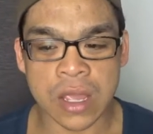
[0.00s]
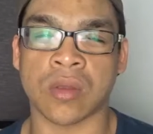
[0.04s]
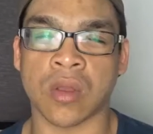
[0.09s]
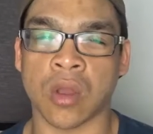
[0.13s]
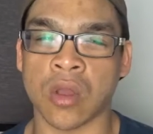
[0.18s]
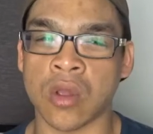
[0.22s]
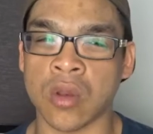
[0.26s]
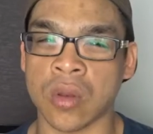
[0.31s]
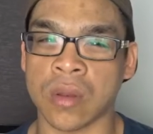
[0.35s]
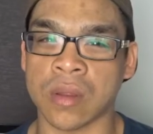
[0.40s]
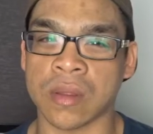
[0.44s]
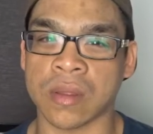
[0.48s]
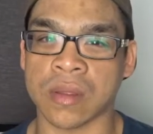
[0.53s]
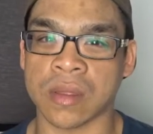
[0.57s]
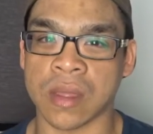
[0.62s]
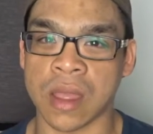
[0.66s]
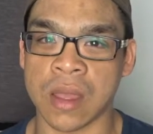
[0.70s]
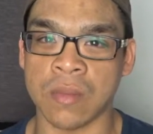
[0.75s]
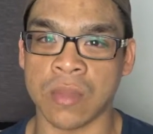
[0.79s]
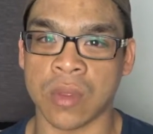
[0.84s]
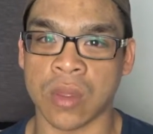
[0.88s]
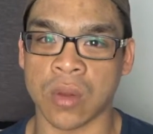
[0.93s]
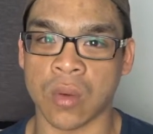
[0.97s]
don't
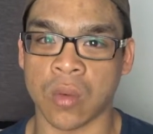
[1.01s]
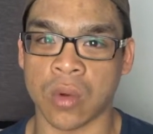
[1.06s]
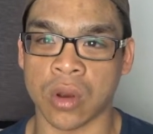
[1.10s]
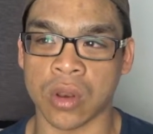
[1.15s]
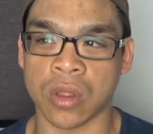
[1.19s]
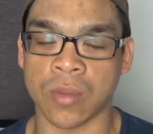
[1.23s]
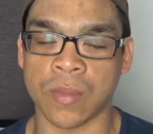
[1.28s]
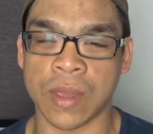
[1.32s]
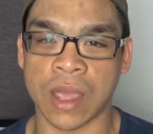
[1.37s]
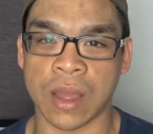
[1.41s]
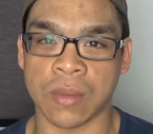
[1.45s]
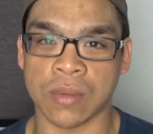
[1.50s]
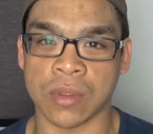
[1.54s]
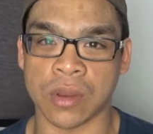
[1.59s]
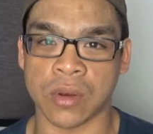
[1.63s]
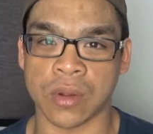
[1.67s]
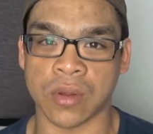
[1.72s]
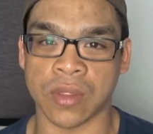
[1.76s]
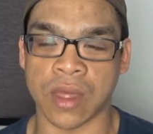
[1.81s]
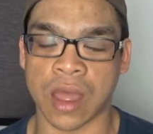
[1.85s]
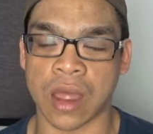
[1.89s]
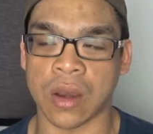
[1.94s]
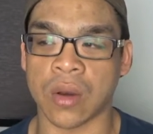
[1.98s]
seem to want to be able to
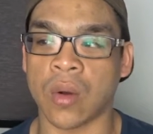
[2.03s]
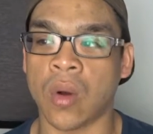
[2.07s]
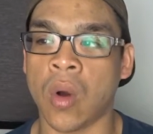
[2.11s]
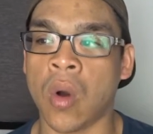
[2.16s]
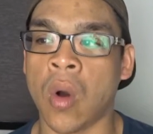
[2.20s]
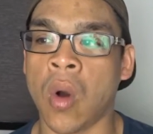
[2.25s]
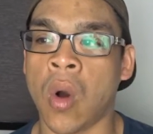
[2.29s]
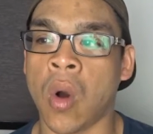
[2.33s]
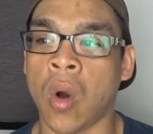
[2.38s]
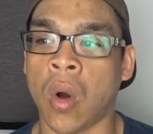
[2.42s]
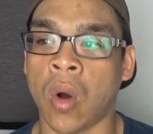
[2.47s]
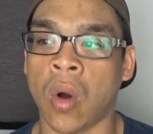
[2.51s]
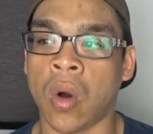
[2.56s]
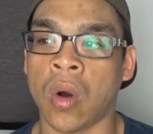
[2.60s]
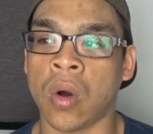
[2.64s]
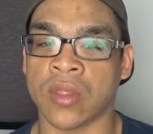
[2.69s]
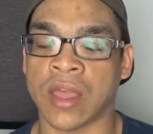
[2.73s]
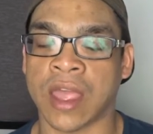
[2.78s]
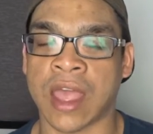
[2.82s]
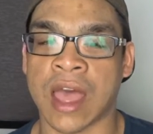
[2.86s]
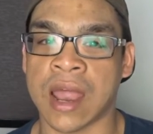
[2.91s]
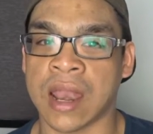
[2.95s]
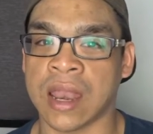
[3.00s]
do that, or
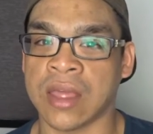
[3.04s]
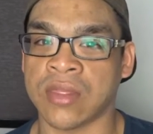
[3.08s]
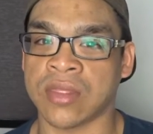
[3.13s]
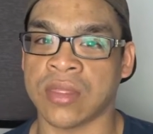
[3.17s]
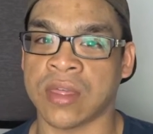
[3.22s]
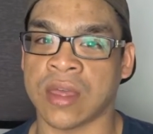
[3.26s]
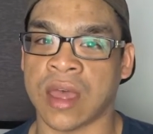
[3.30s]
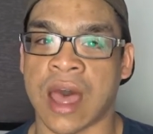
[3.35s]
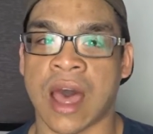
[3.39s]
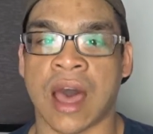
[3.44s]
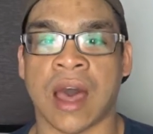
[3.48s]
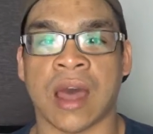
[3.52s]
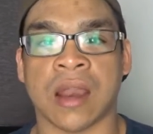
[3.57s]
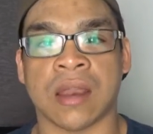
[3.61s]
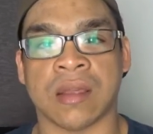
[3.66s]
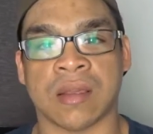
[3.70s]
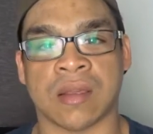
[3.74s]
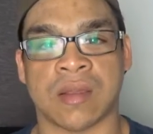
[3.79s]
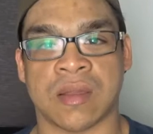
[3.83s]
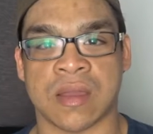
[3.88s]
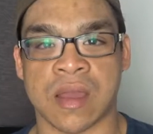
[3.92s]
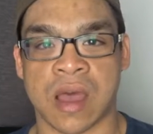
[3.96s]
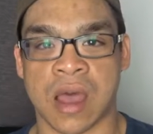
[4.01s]
they can't let the
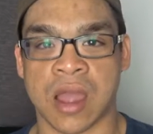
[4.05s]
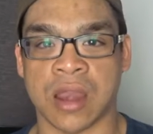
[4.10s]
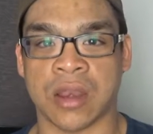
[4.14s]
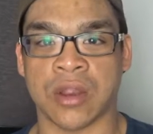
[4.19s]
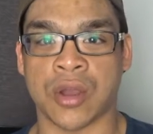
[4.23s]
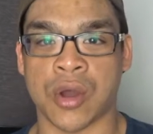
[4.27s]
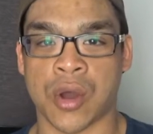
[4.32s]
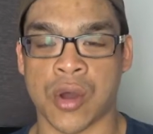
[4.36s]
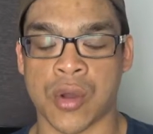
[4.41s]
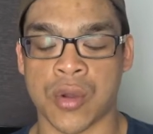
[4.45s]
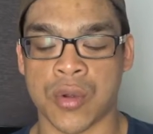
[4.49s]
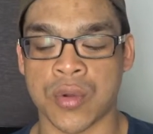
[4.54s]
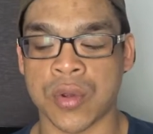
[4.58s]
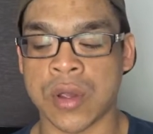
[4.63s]
artist side go.